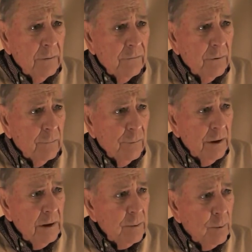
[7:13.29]
from
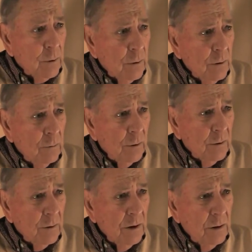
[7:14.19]
Greensboro, where
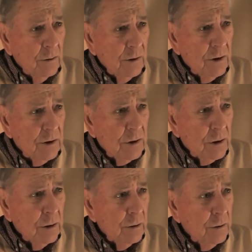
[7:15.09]
you just
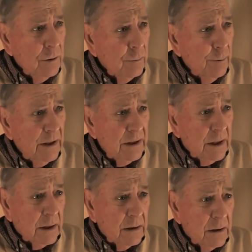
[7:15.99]
learned your
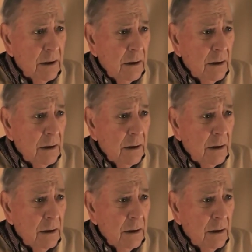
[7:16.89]
basics